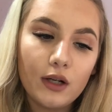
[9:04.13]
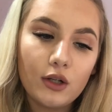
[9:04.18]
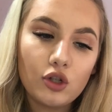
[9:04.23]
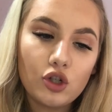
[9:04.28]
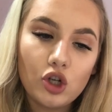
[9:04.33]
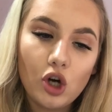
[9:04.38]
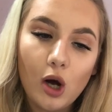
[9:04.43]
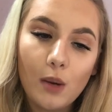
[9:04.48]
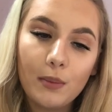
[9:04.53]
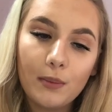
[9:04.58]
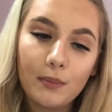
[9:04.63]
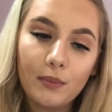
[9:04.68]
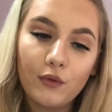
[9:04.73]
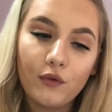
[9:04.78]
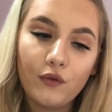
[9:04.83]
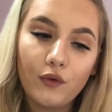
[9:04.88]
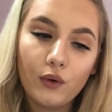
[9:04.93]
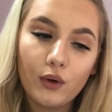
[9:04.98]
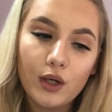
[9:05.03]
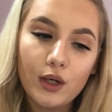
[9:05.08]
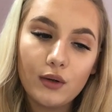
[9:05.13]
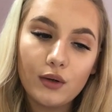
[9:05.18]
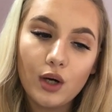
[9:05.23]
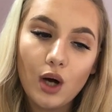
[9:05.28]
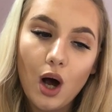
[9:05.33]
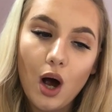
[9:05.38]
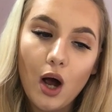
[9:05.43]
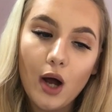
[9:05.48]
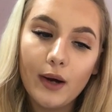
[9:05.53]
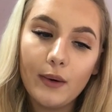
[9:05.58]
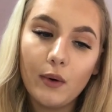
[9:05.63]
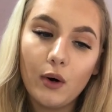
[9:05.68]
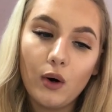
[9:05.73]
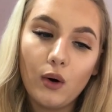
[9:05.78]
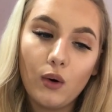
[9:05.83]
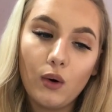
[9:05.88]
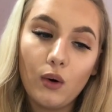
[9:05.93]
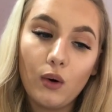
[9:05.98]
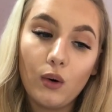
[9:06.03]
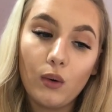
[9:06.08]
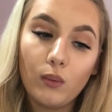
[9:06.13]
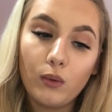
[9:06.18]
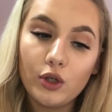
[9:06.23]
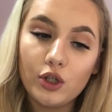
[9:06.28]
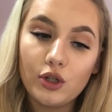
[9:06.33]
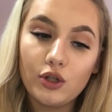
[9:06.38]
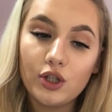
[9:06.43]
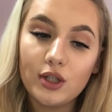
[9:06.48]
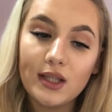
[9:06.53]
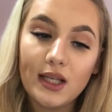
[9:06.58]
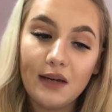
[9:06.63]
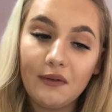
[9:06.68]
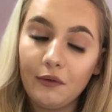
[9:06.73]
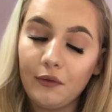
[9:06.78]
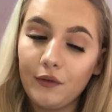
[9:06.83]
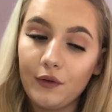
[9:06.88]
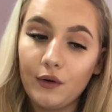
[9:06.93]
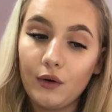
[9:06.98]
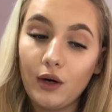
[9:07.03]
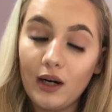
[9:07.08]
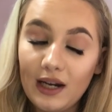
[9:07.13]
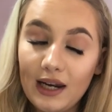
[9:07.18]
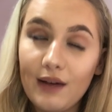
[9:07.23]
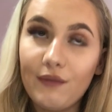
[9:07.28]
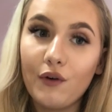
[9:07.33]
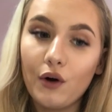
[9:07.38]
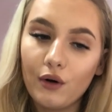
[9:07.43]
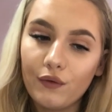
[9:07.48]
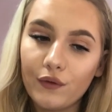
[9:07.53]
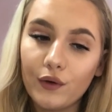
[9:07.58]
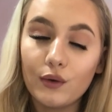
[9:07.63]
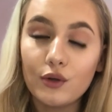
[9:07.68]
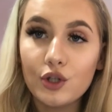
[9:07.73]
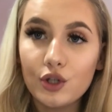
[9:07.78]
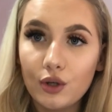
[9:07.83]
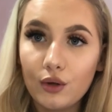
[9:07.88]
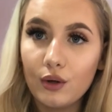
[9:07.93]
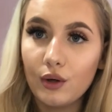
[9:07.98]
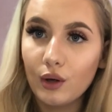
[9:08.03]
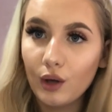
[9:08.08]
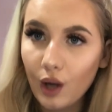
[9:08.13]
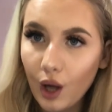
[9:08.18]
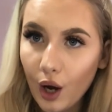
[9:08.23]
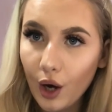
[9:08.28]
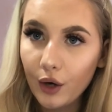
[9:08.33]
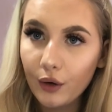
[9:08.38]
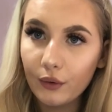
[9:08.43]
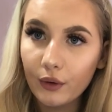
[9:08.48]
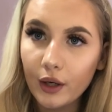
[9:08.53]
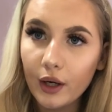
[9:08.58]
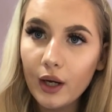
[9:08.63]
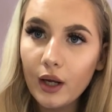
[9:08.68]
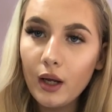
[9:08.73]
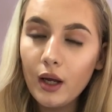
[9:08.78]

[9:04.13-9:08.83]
a job before you go, or would you just live off your student loan?